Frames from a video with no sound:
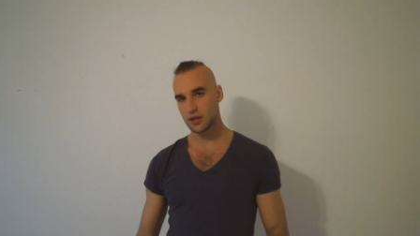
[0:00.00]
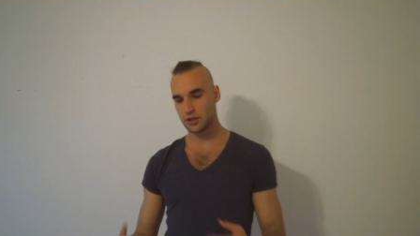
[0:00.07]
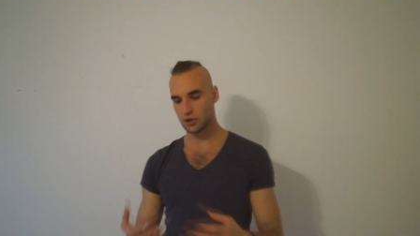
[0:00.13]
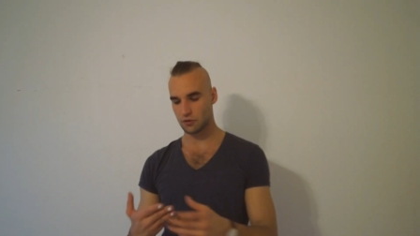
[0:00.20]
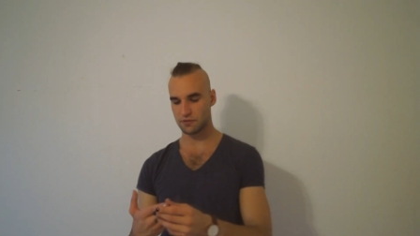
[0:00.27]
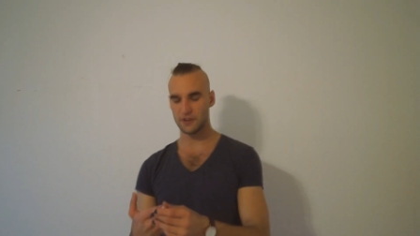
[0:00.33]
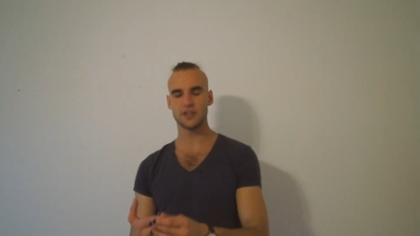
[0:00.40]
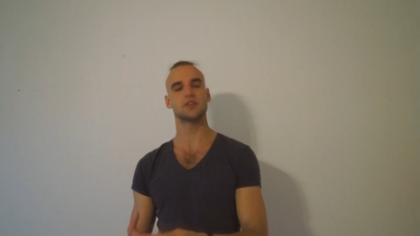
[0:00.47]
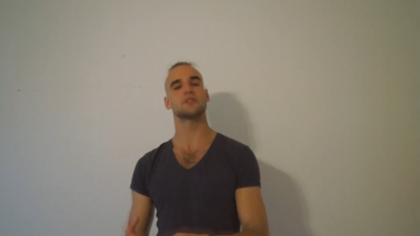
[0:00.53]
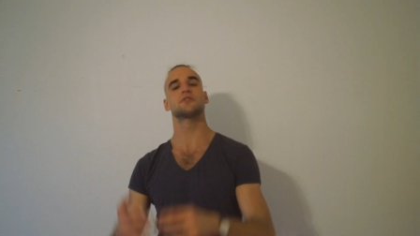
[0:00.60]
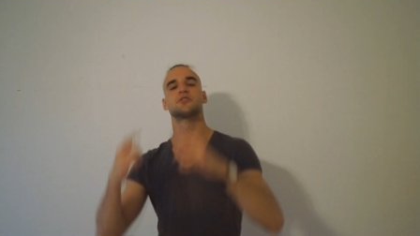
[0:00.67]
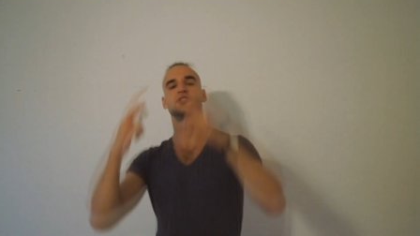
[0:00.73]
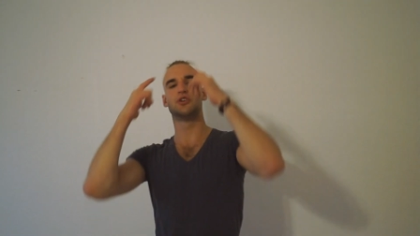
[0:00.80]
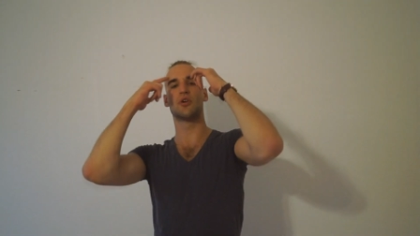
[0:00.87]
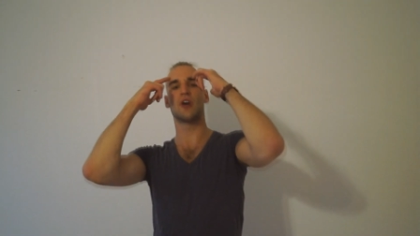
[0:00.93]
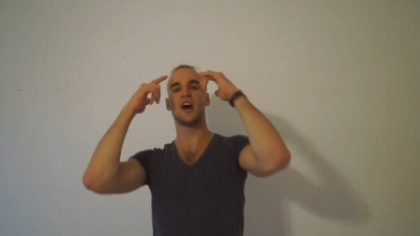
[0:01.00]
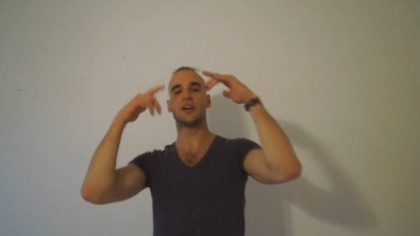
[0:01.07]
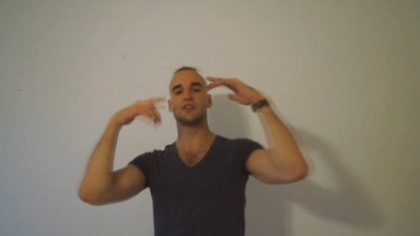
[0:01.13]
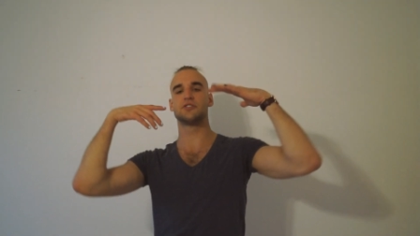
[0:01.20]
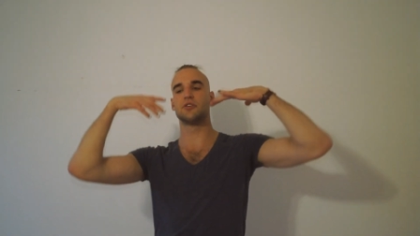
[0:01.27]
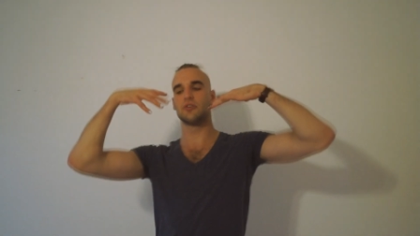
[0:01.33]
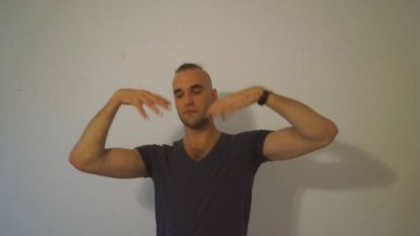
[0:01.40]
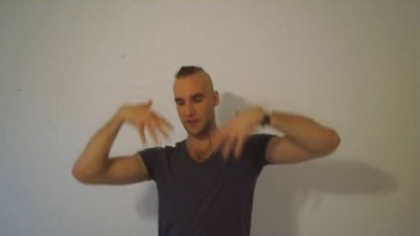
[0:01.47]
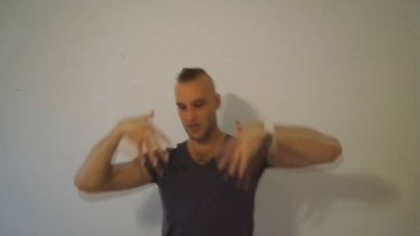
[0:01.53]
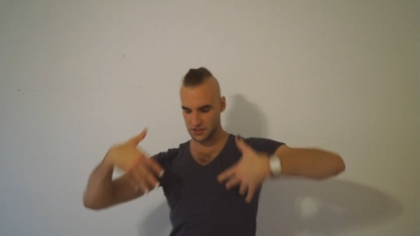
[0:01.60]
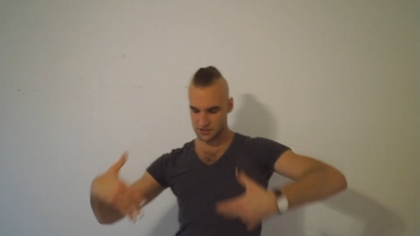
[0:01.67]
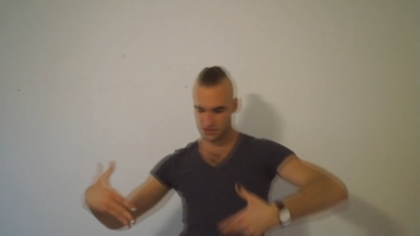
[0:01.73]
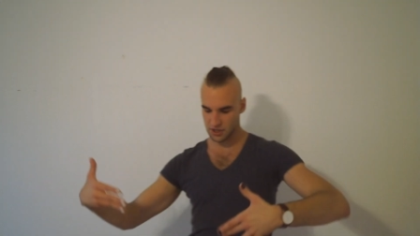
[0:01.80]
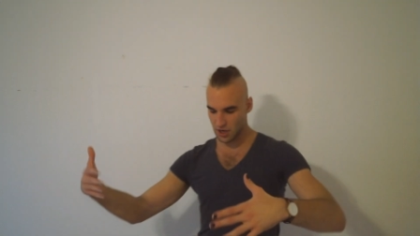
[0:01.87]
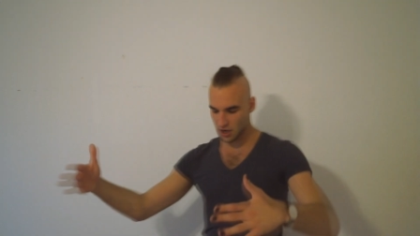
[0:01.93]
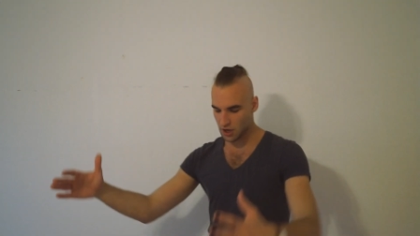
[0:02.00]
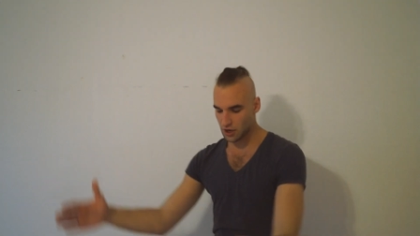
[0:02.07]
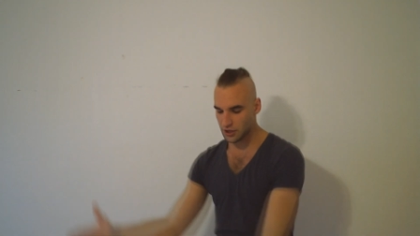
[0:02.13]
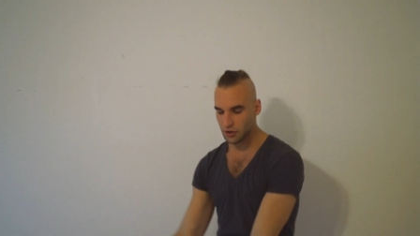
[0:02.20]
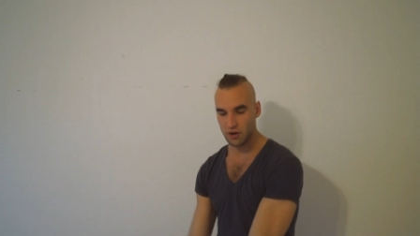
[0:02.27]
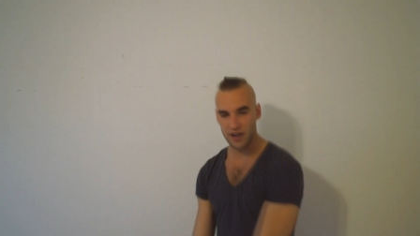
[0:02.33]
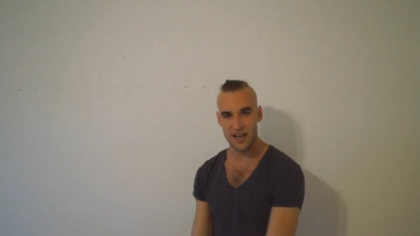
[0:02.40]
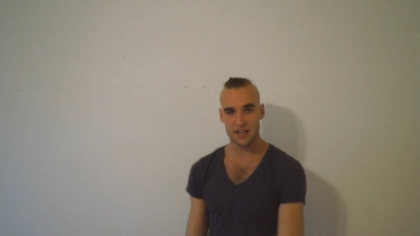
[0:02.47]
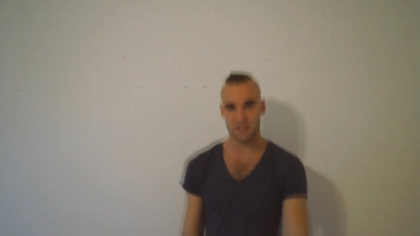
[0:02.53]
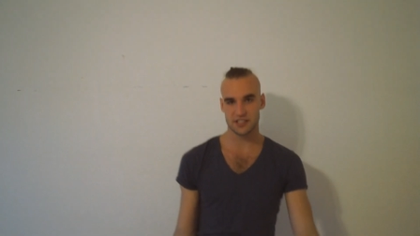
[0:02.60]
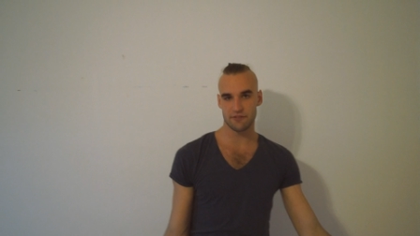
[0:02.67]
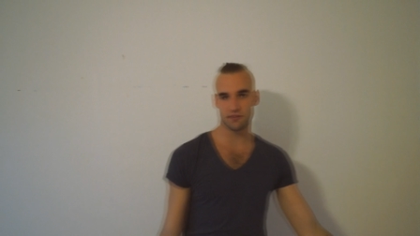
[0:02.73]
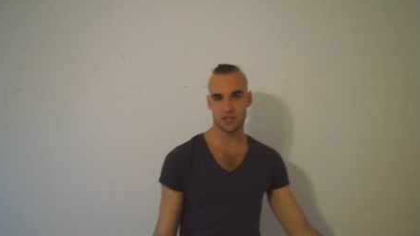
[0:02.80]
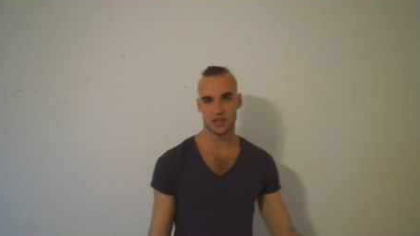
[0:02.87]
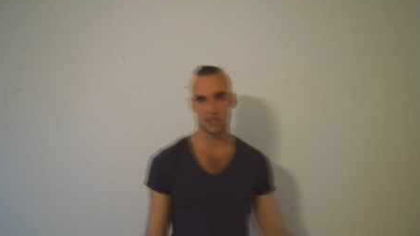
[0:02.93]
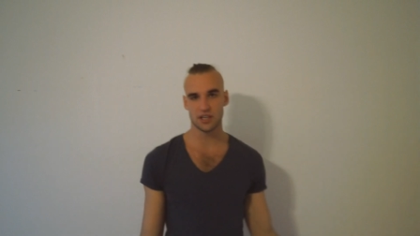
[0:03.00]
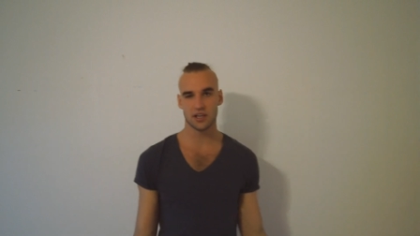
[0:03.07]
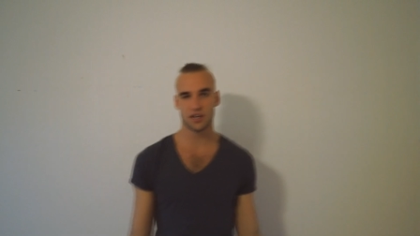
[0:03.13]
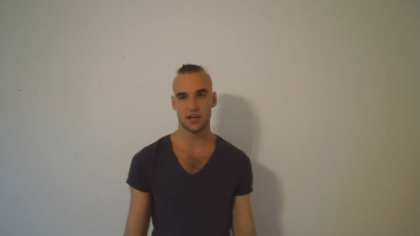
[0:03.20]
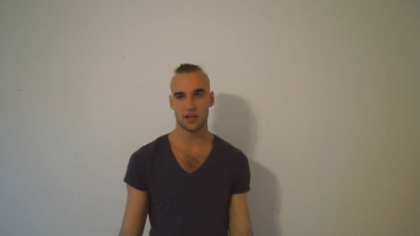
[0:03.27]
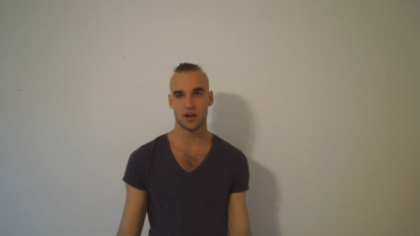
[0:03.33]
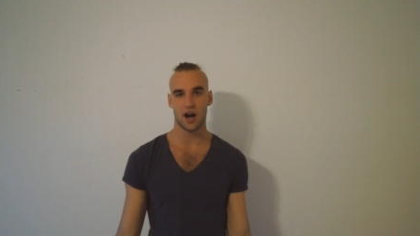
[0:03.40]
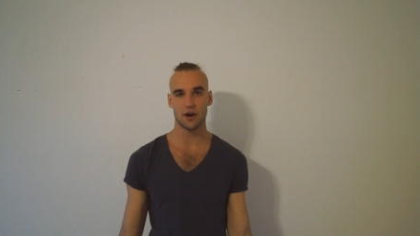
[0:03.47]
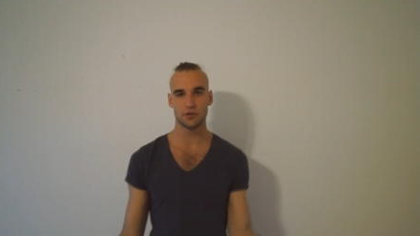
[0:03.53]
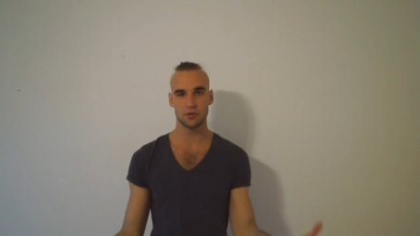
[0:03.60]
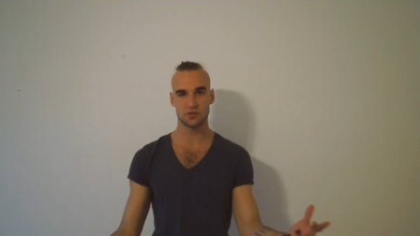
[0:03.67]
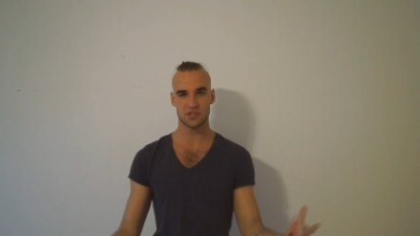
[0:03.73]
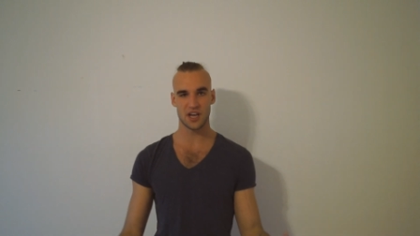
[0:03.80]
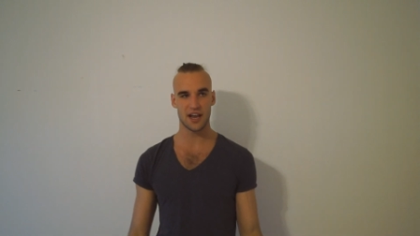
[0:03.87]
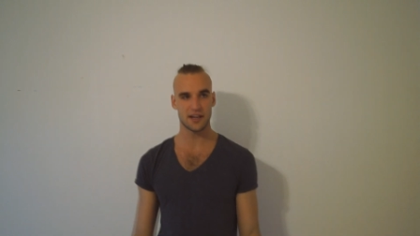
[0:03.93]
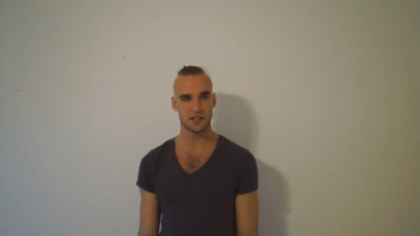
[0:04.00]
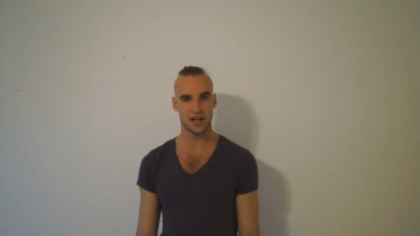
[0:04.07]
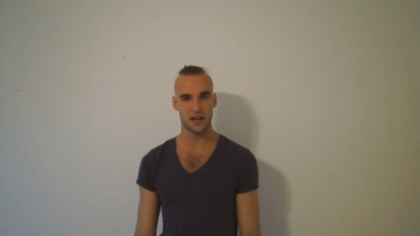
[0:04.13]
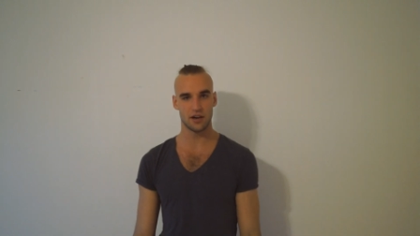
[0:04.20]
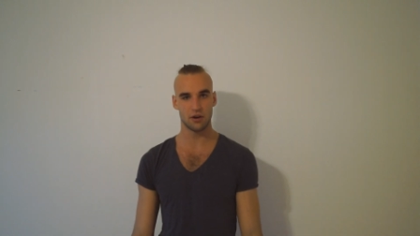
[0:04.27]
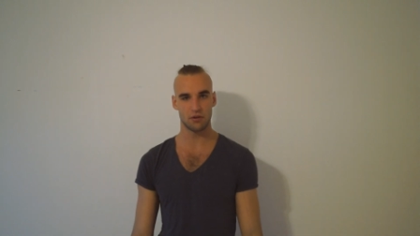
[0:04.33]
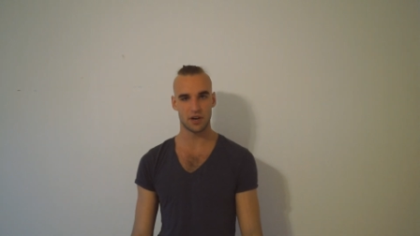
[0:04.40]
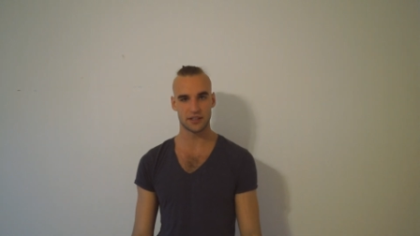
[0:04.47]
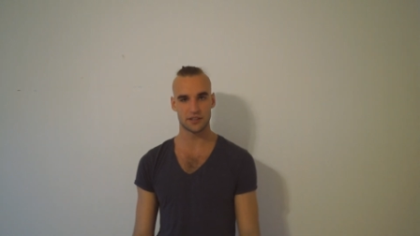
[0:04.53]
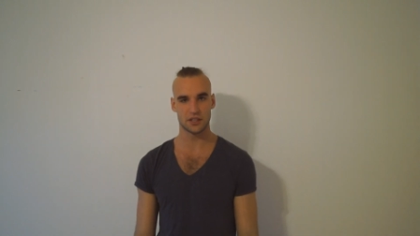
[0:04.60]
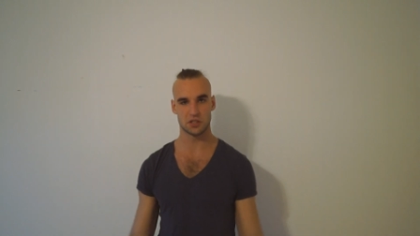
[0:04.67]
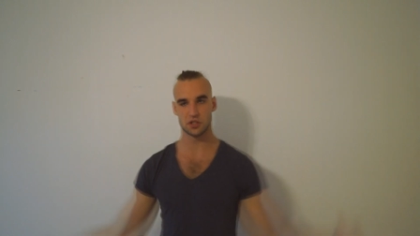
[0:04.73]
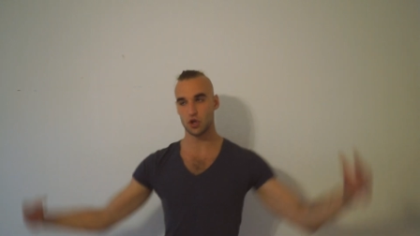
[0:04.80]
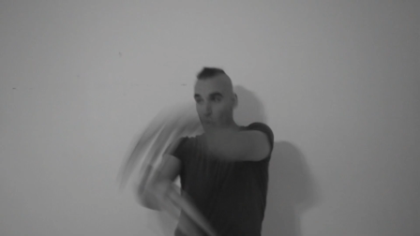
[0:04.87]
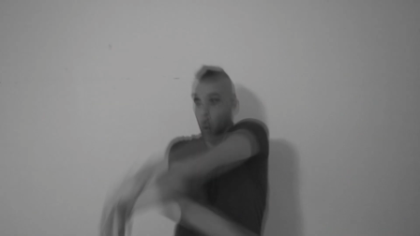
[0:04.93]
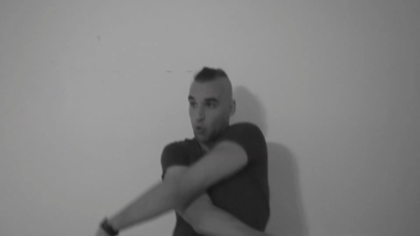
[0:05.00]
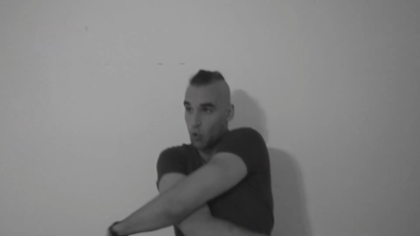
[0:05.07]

Your fingers, your eyes, your face, your legs, everything. How do you say hello like this?